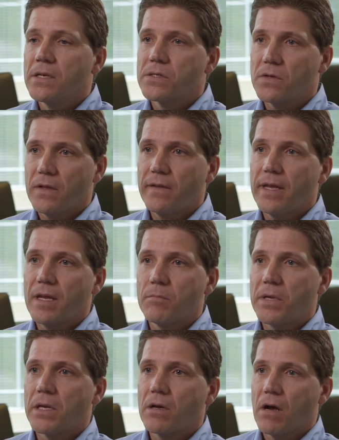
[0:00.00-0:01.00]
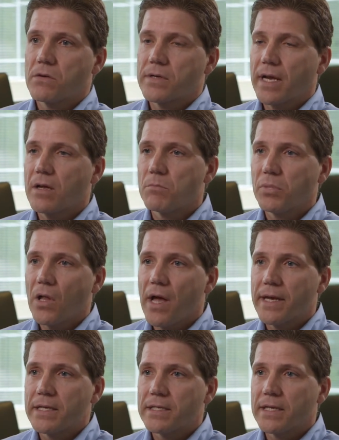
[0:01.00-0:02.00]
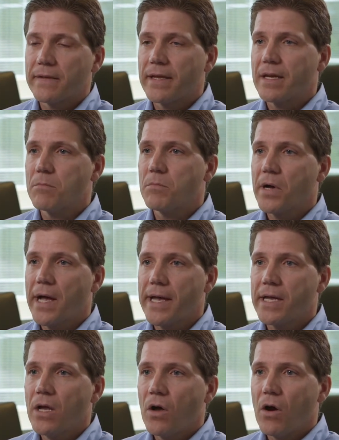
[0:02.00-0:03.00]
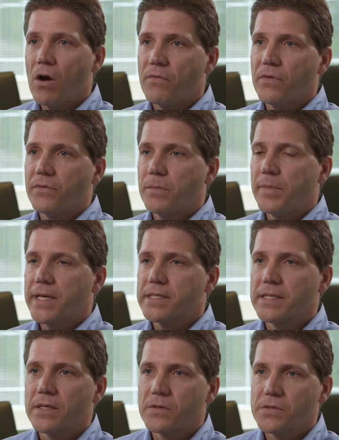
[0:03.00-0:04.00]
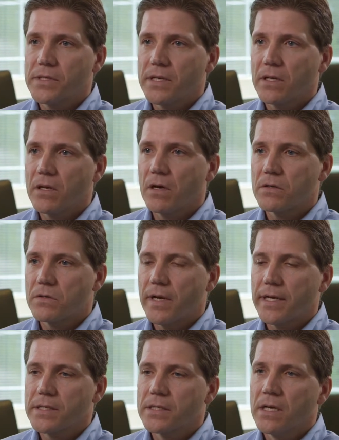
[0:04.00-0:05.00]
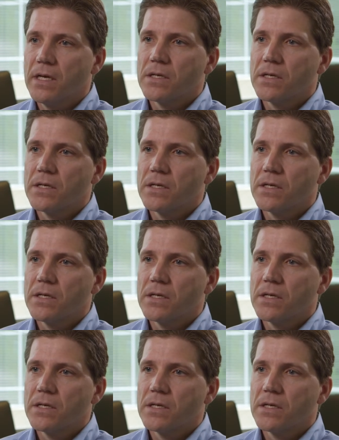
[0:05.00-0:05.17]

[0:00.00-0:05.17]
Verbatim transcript: so that they can be contract compliant and they can buy off of the best negotiated contracts.